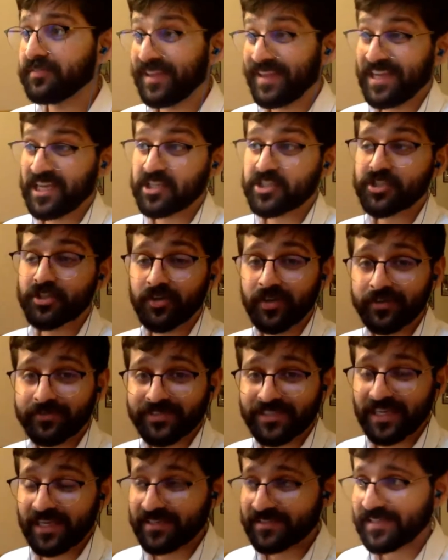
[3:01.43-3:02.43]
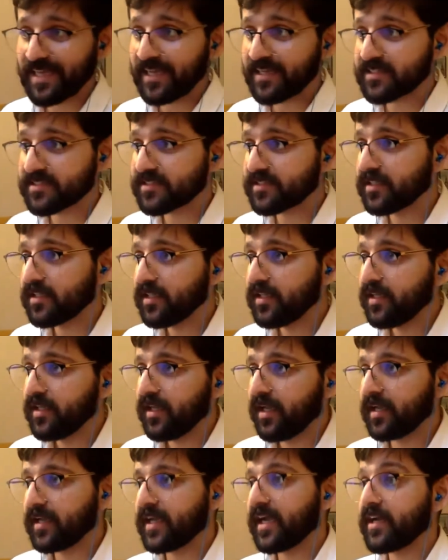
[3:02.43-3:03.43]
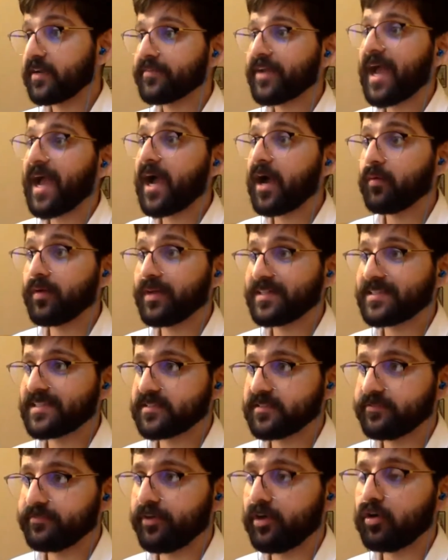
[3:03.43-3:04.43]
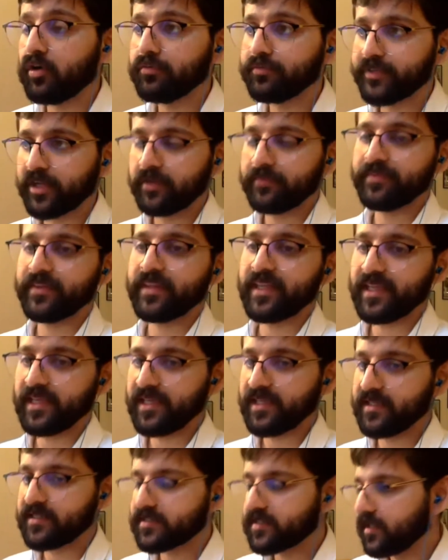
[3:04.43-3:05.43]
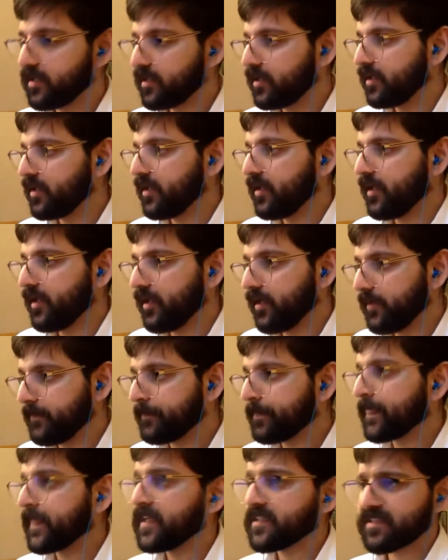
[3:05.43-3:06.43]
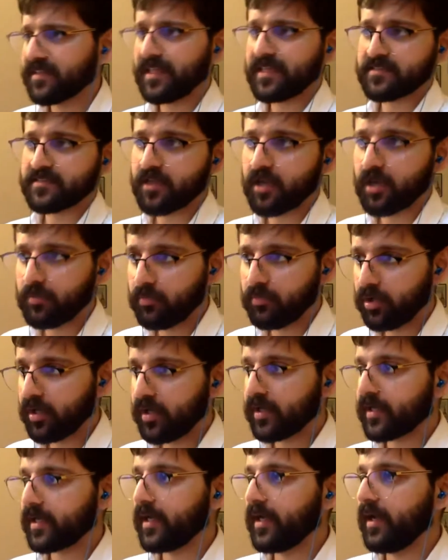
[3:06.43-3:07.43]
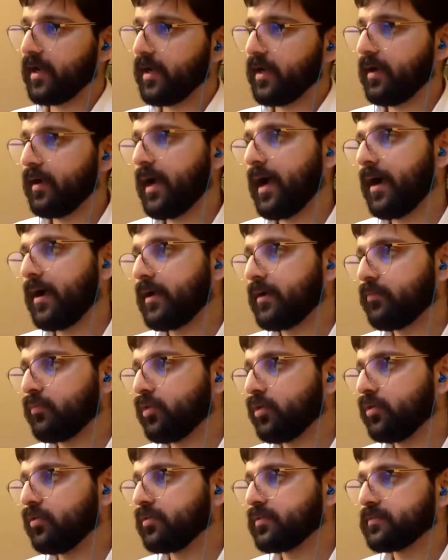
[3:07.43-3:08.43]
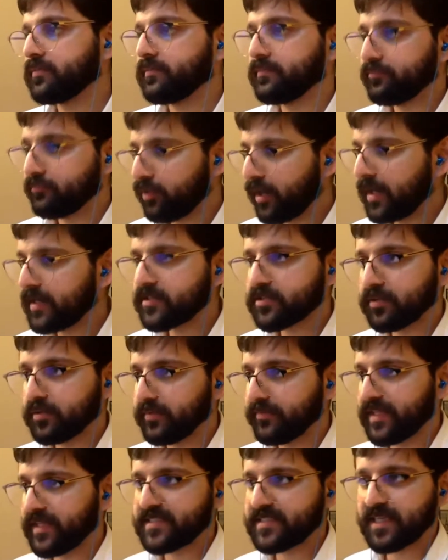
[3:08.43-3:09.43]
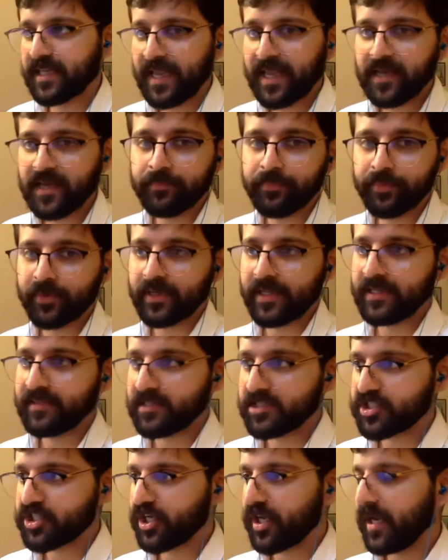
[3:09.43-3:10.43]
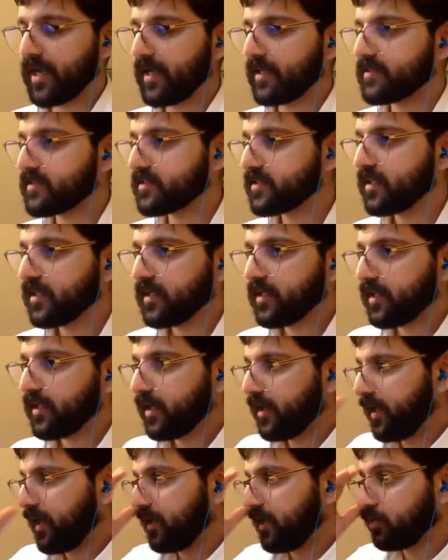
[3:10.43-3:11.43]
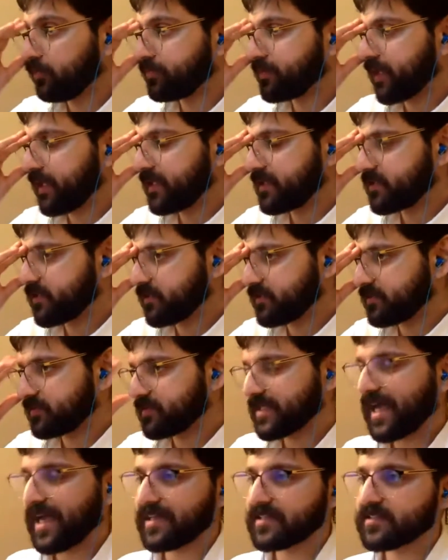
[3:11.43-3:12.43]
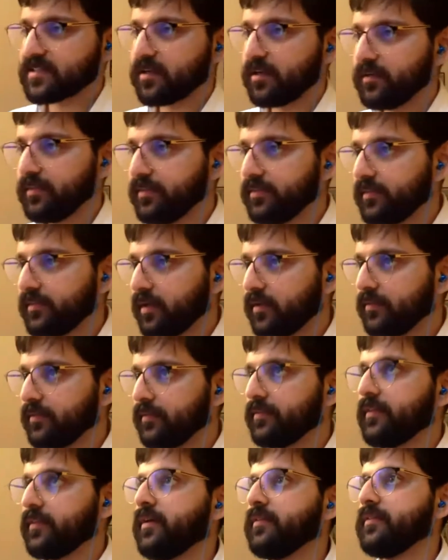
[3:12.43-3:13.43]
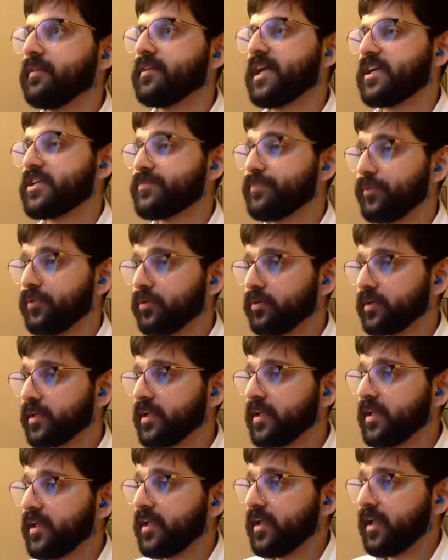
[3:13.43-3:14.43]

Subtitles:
the history of CSS and kind of how it has evolved over the years. So that's the homework. I will write all of this again and put it in the chat. I'll update a task on the dashboard.